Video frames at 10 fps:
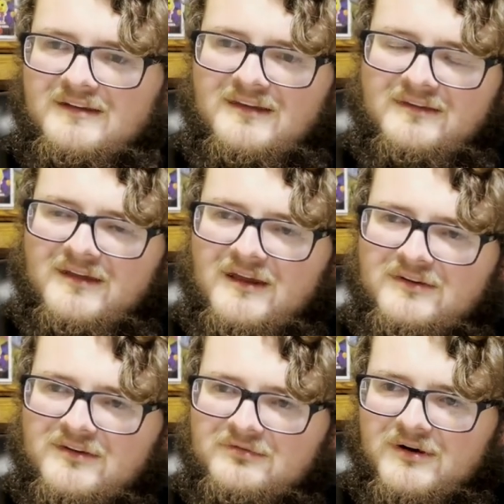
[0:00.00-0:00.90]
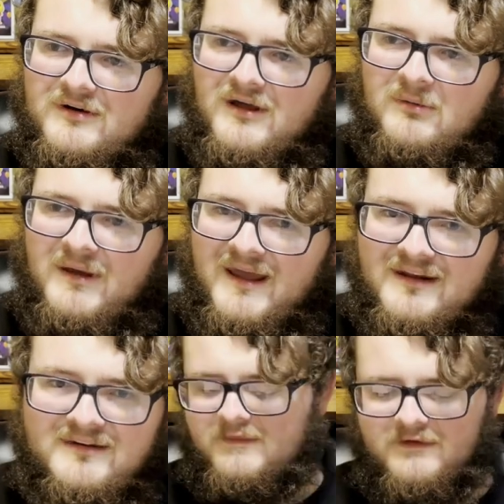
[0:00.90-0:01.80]
a, a, different uh,
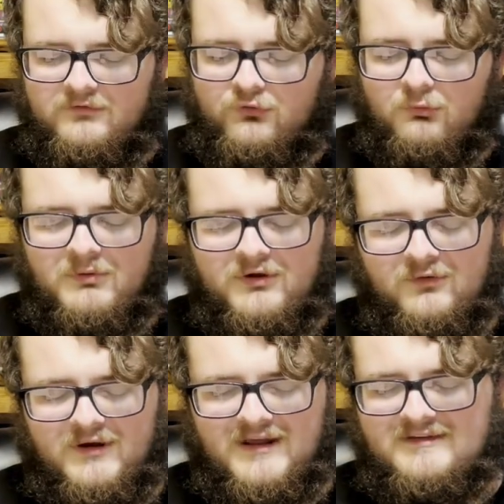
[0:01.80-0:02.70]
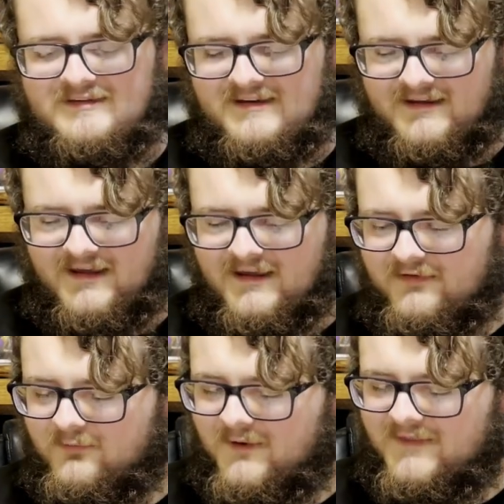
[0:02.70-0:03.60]
band. This super unique CD
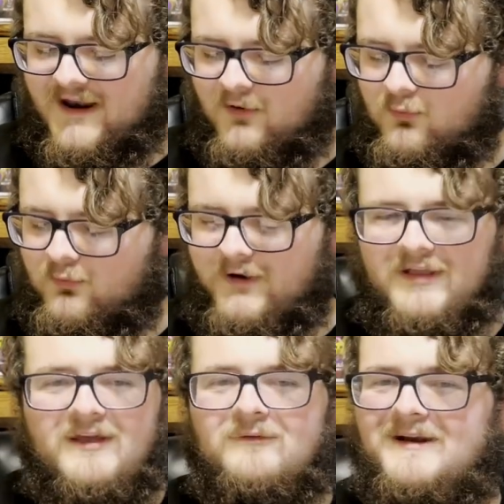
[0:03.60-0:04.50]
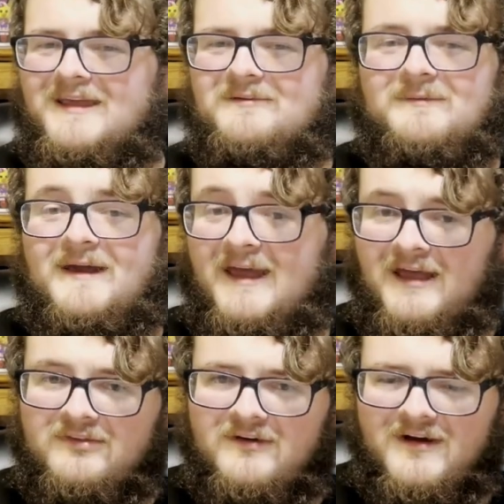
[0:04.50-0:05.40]
is one that I really want to get my
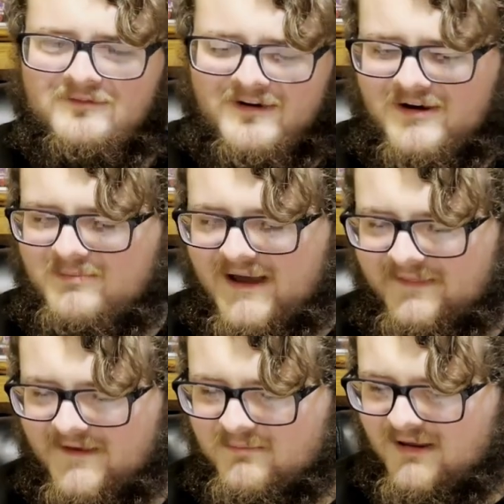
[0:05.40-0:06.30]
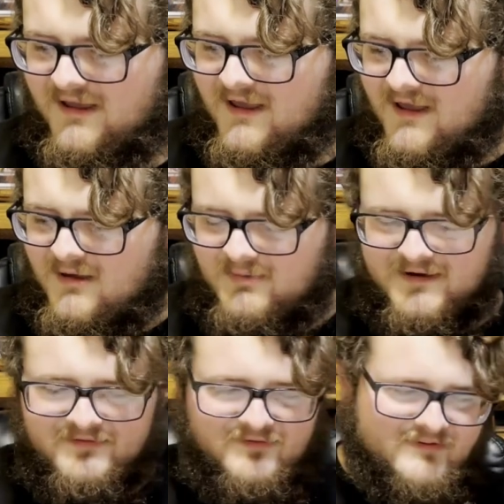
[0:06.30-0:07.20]
hands on very badly, but
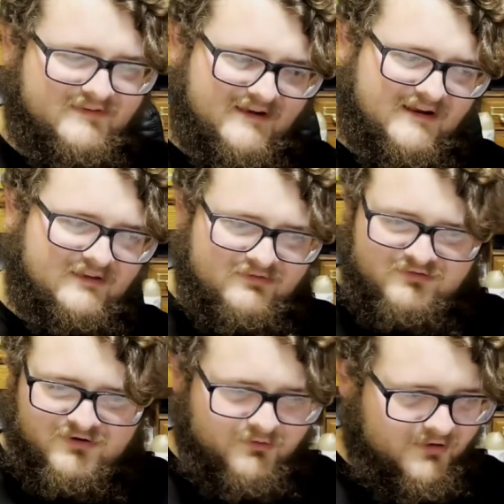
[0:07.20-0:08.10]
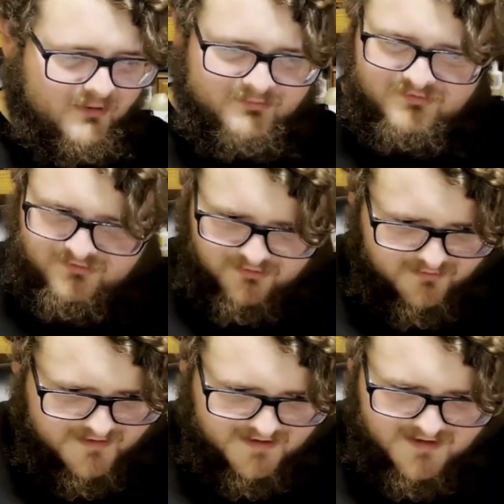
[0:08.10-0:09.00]
because of the CD's general
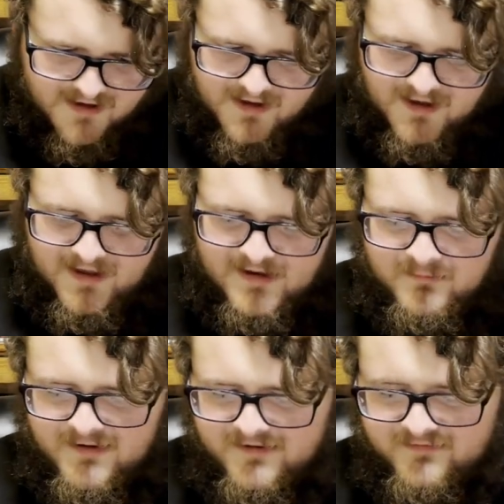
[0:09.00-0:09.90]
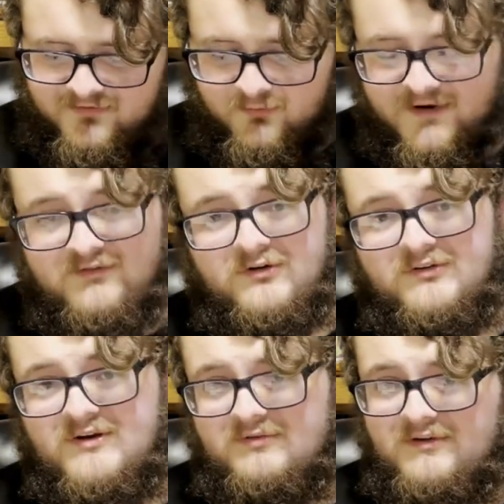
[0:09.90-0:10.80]
obscurity and because of the regional
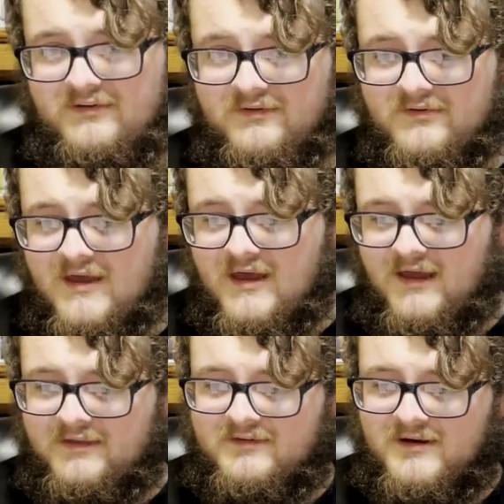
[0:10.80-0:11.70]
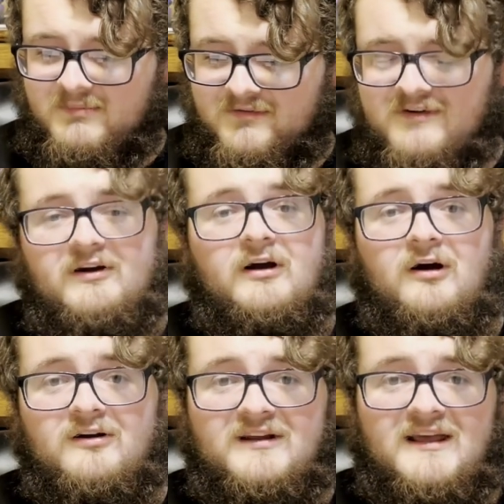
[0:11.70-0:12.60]
differences, it's going to be very
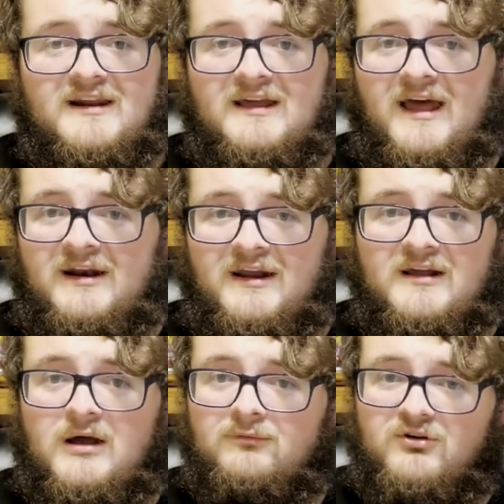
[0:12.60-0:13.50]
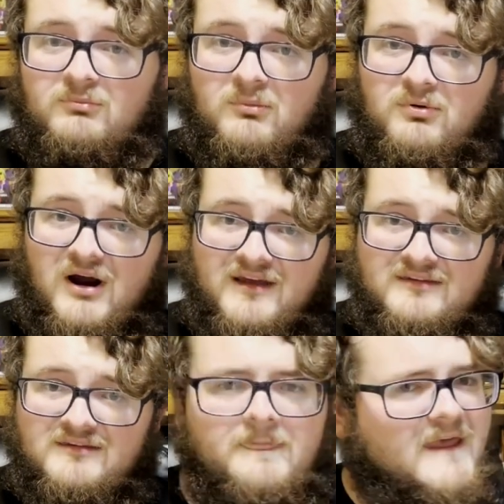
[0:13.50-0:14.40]
hard to get it at a comfortable
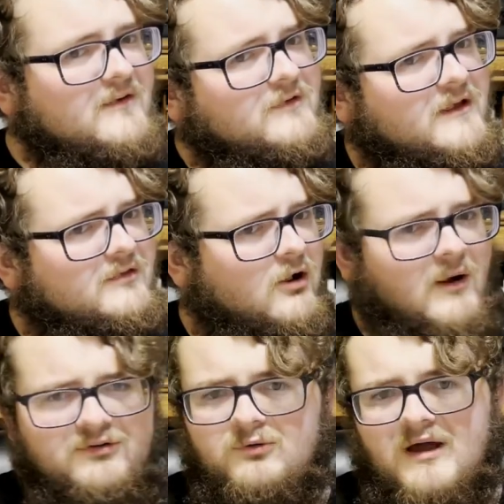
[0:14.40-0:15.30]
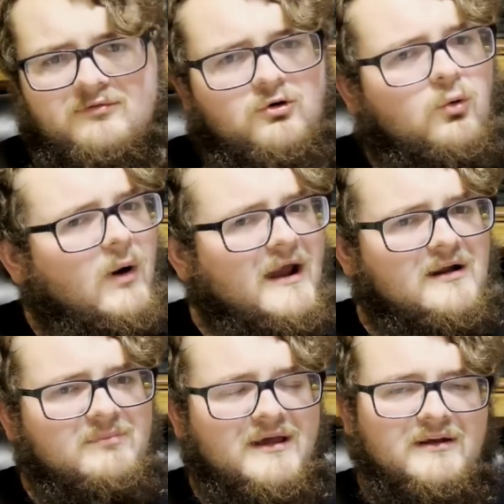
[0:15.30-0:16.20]
price. Thankfully, though, I do have quite a
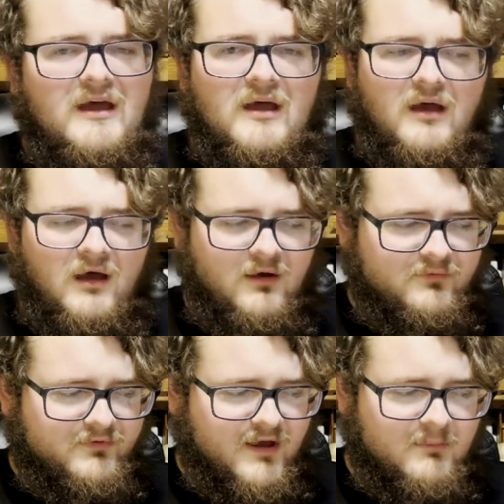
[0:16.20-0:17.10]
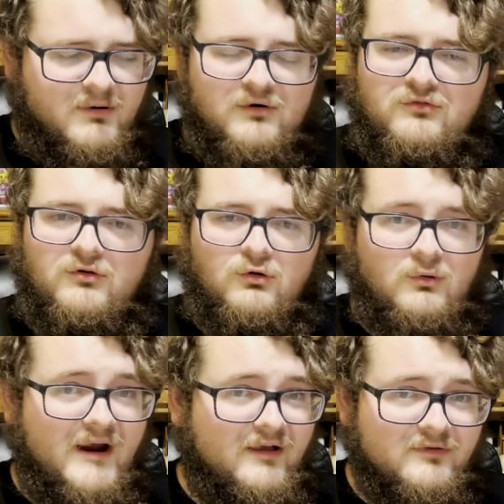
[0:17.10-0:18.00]
bit of uh, personal
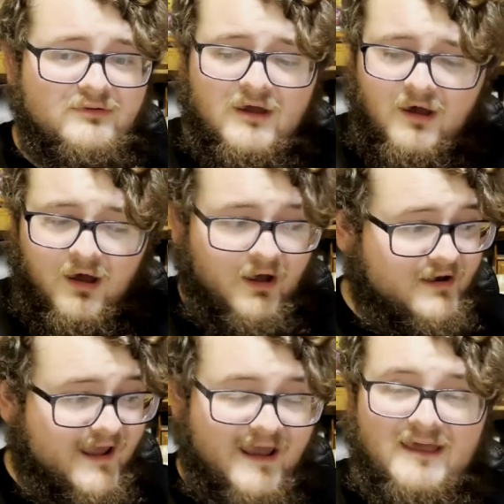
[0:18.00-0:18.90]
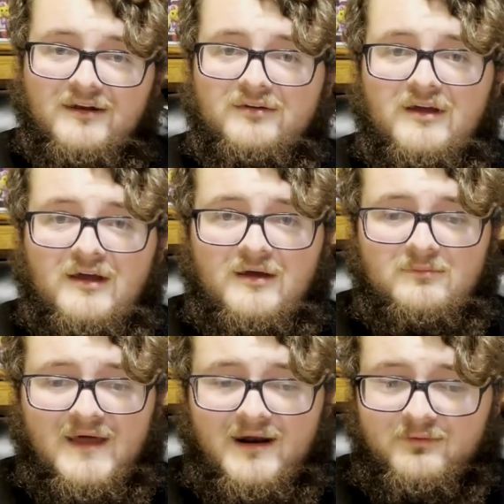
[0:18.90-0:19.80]
grails on hand
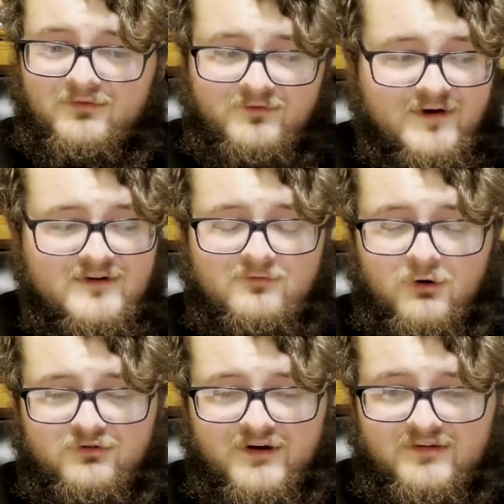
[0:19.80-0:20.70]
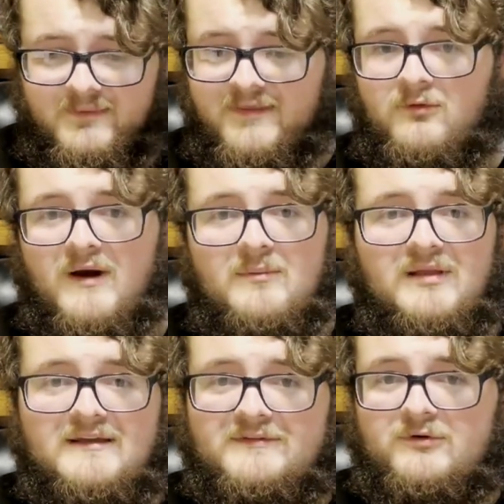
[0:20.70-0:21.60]
that I was very fortunate to be in the right
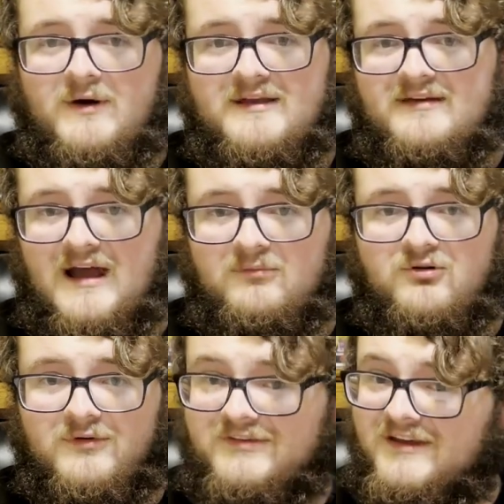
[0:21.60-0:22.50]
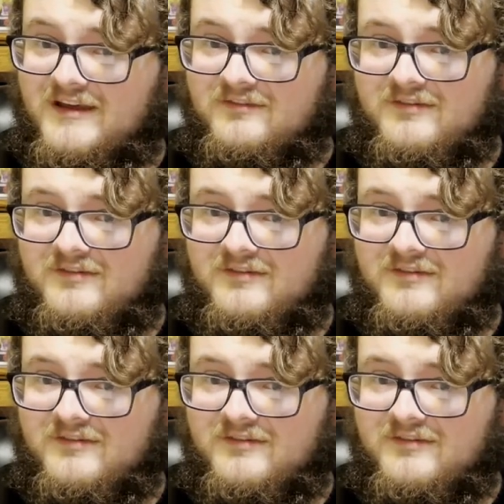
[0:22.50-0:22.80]
place at the right time to receive.